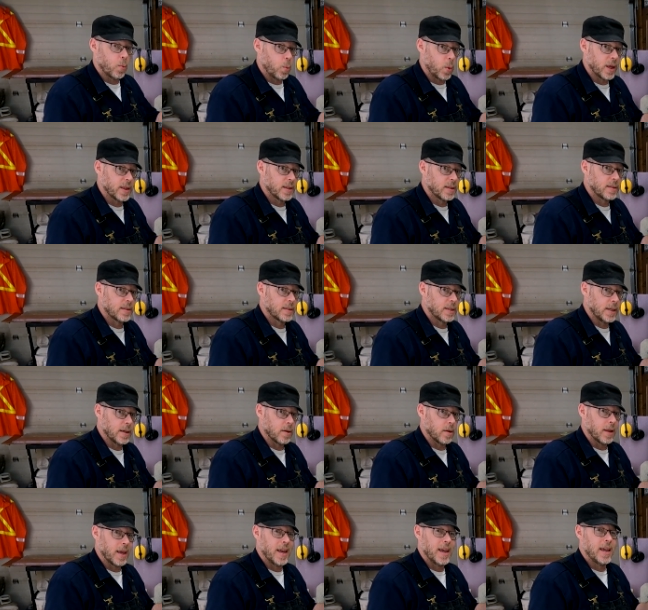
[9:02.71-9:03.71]
with
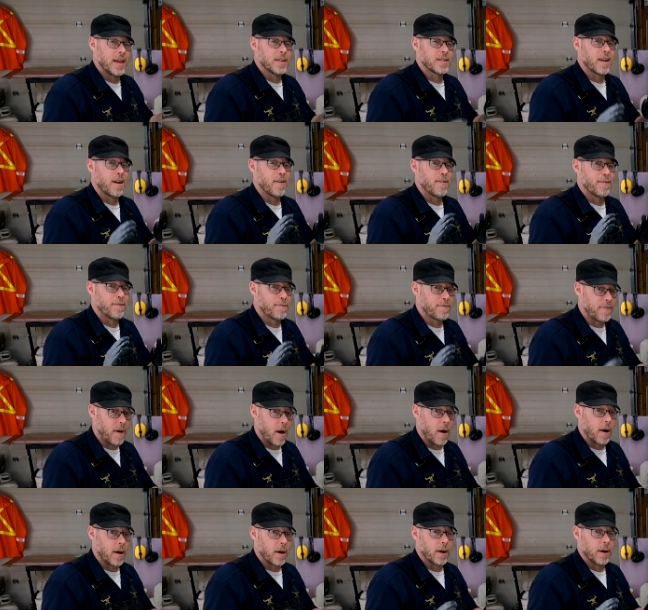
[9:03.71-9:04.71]
steel is
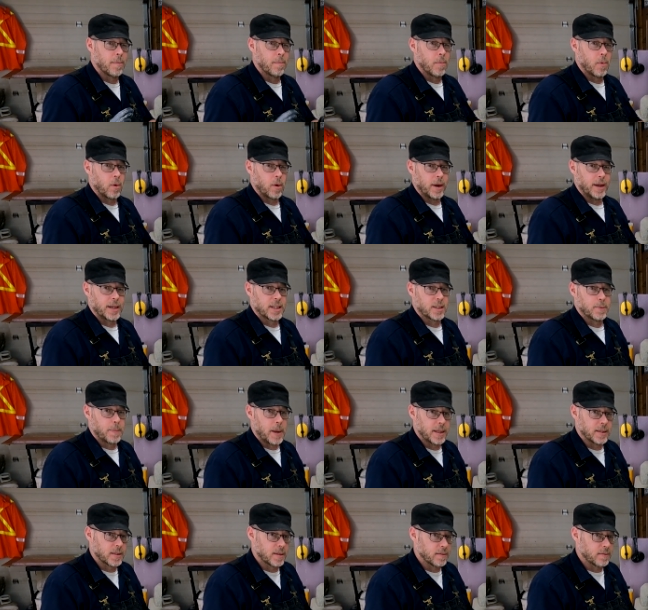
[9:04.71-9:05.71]
far more
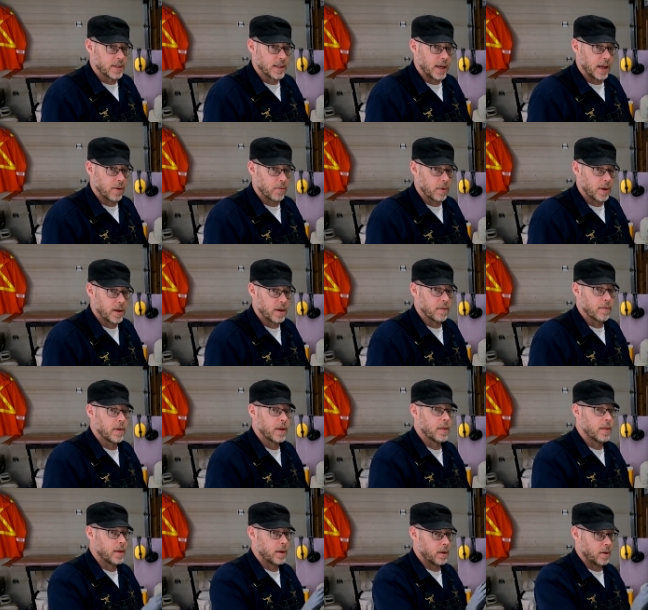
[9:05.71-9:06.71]
expensive to get rid of
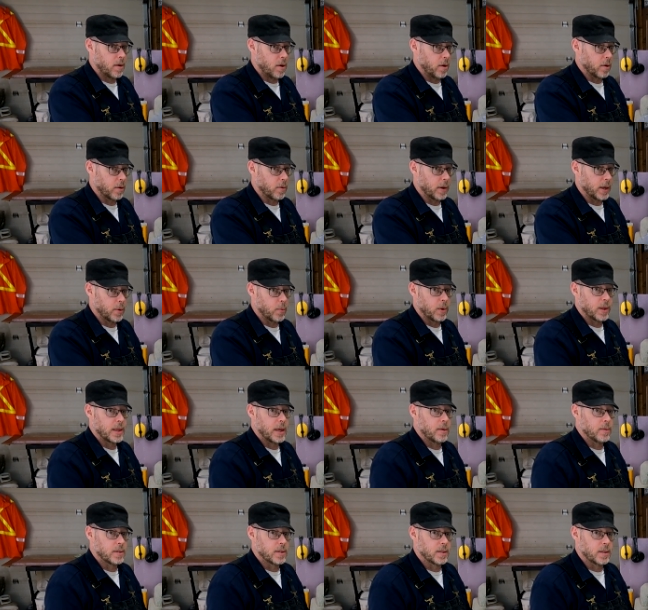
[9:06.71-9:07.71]
than concrete
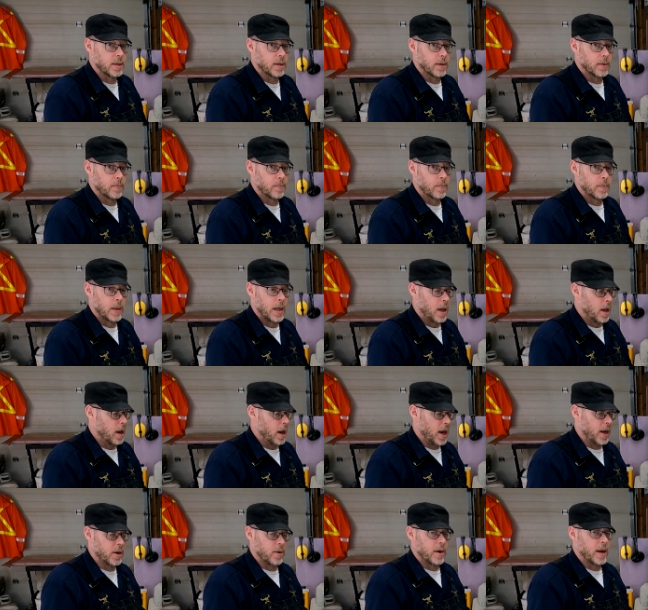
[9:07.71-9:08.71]
without steel.
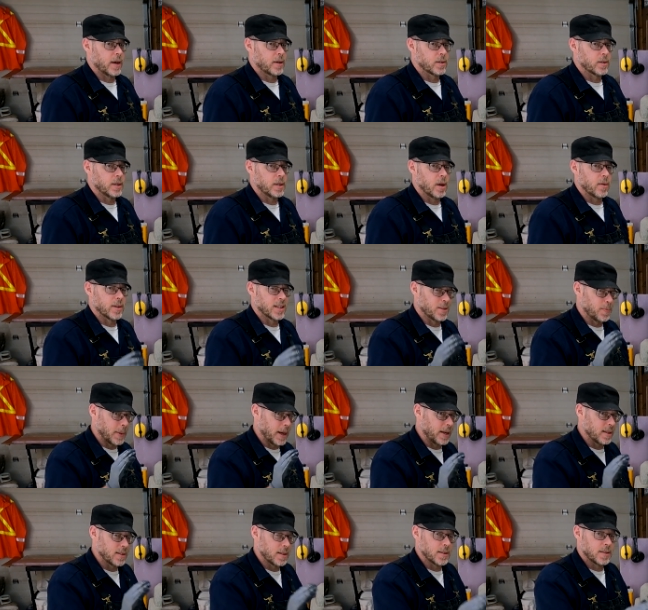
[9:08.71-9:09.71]
I don't actually know this, but
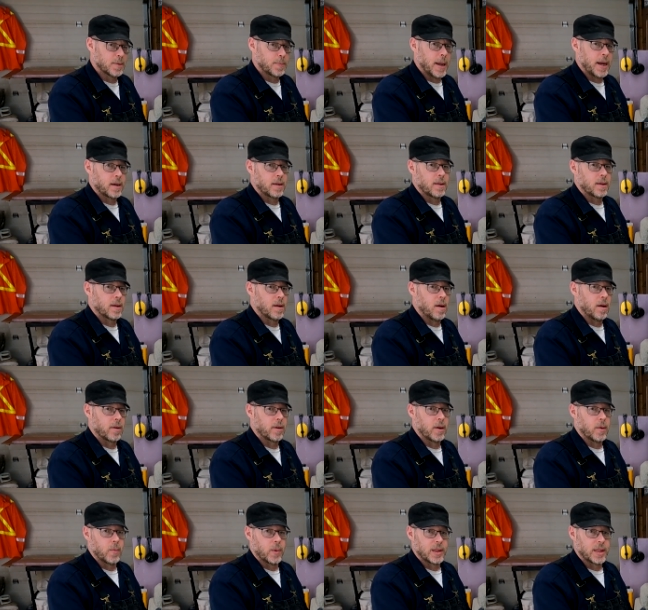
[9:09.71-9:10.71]
I suspect the
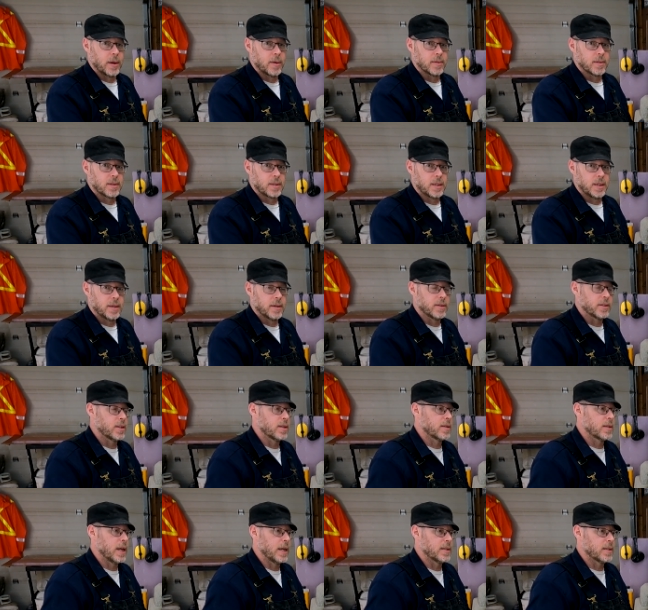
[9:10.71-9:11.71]
concrete without steel
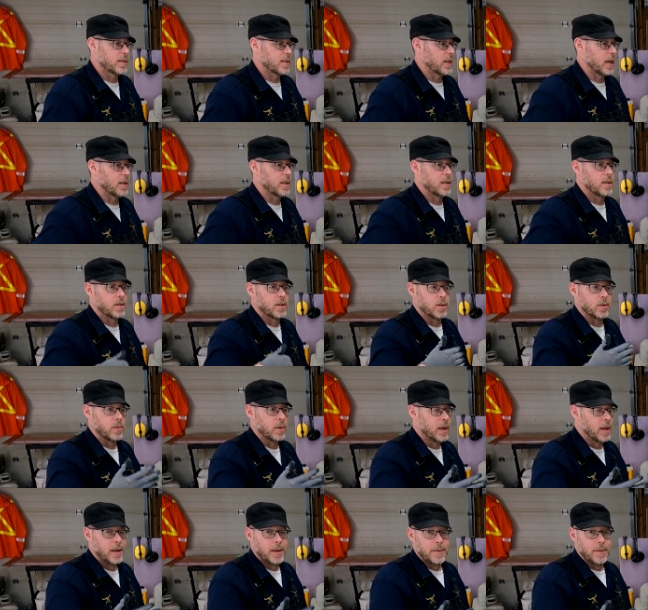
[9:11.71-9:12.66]
just gets sent into